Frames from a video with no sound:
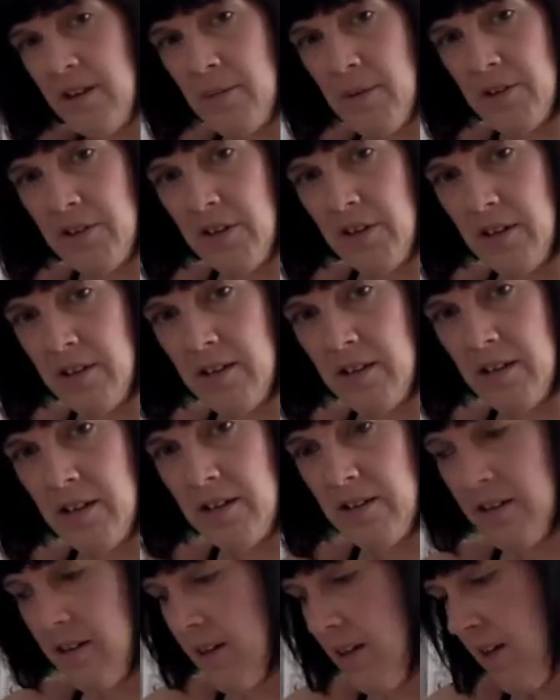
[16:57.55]
much coconut
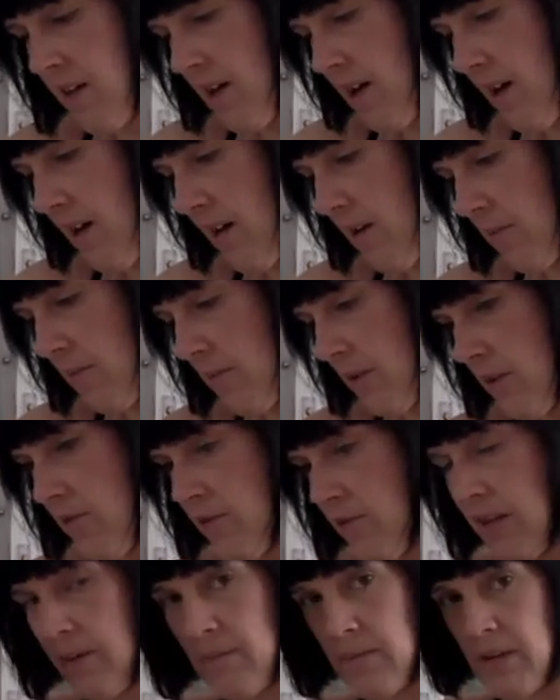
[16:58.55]

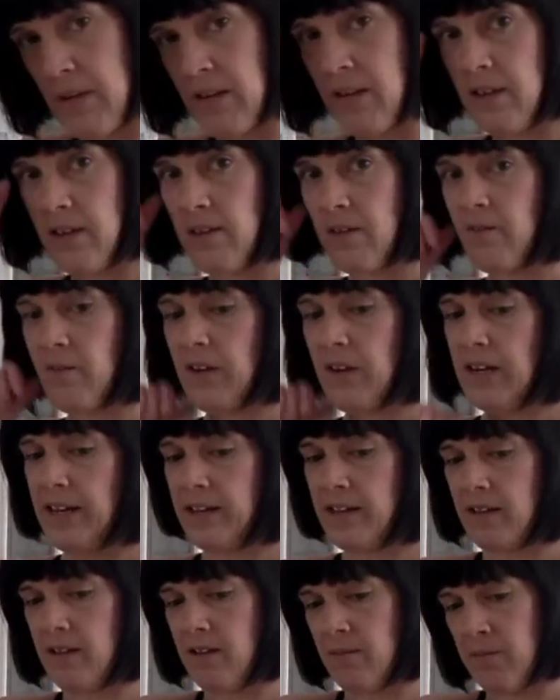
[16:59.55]
cream in the filling,
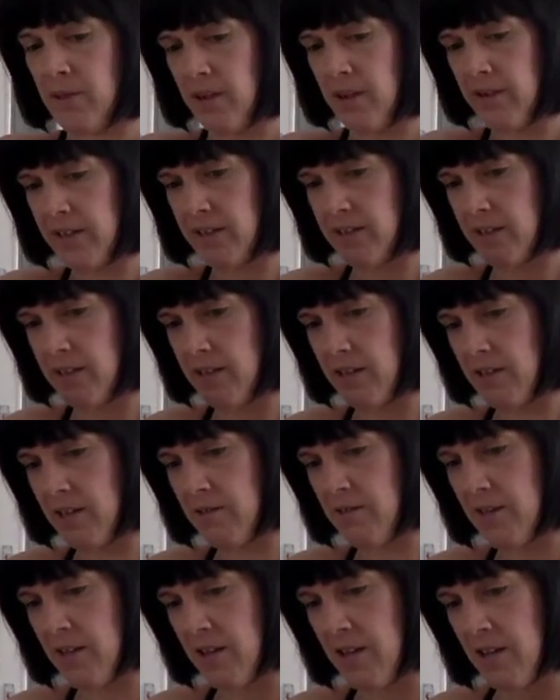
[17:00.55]
I'm going
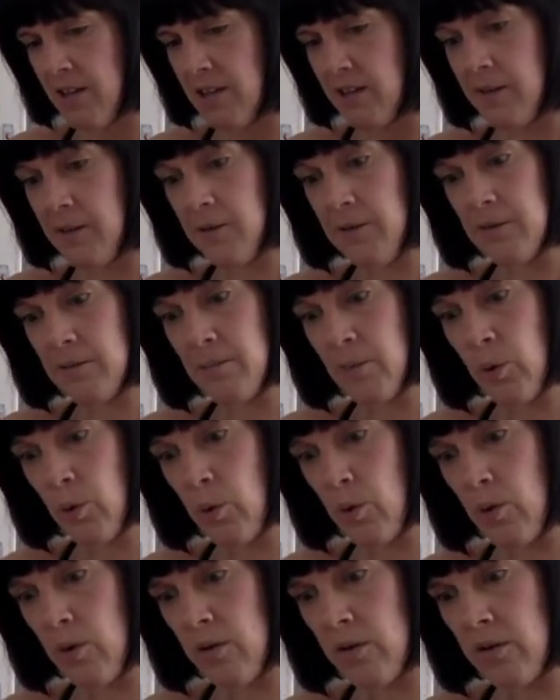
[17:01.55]
to use
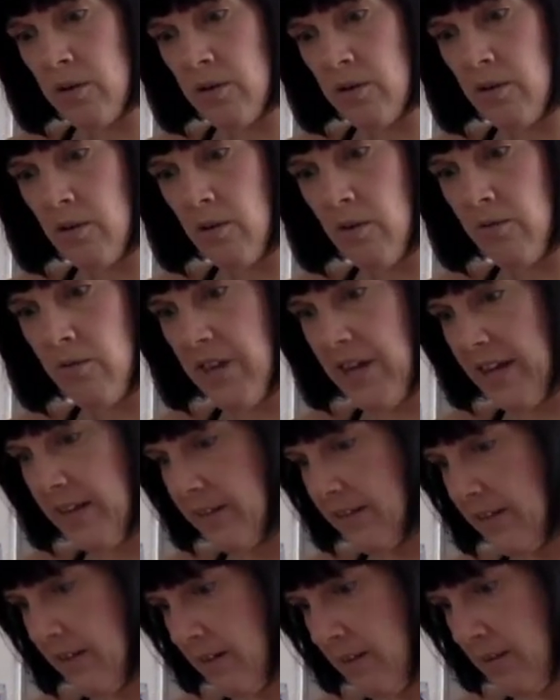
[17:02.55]
more of
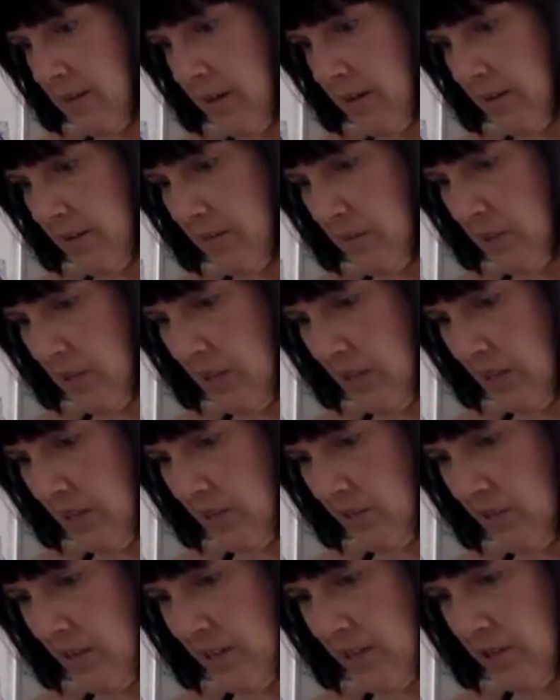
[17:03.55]
this, and I'm going to put it
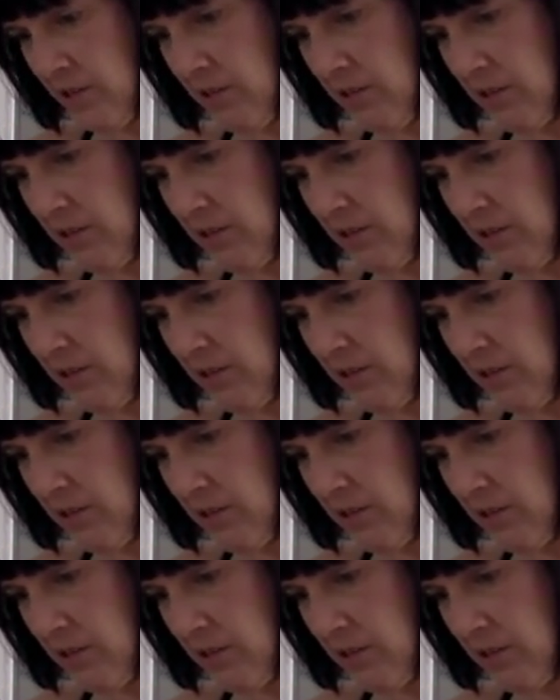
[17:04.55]
straight on